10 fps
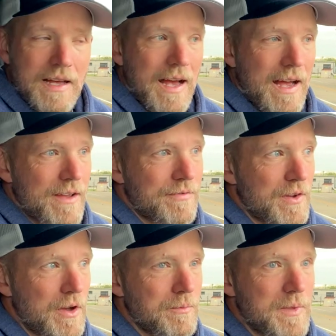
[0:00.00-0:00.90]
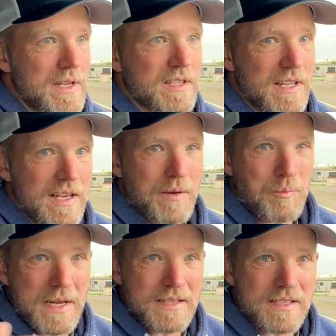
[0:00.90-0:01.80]
I have filmed this thing in
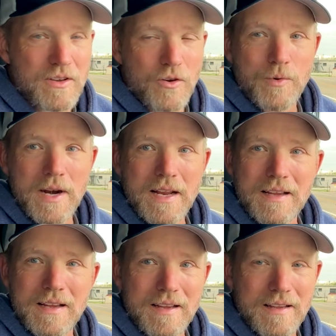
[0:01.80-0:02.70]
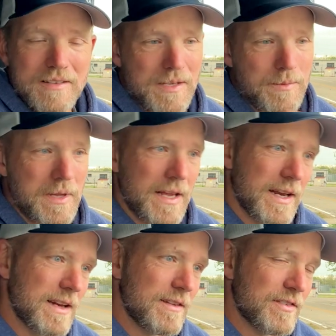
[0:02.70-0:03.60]
pieces already. Some of
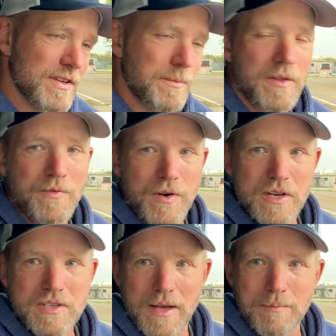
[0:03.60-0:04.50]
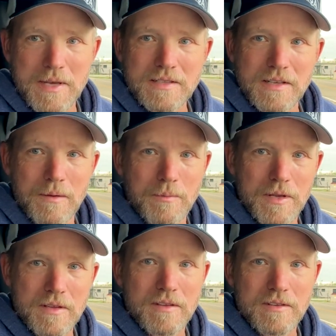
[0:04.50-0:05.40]
the footage got messed up,
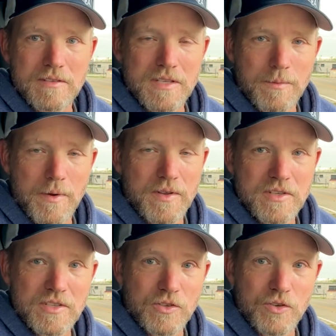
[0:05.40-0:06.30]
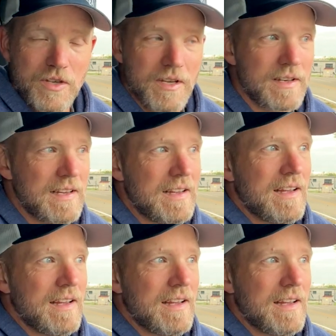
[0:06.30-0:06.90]
but some of it's still good.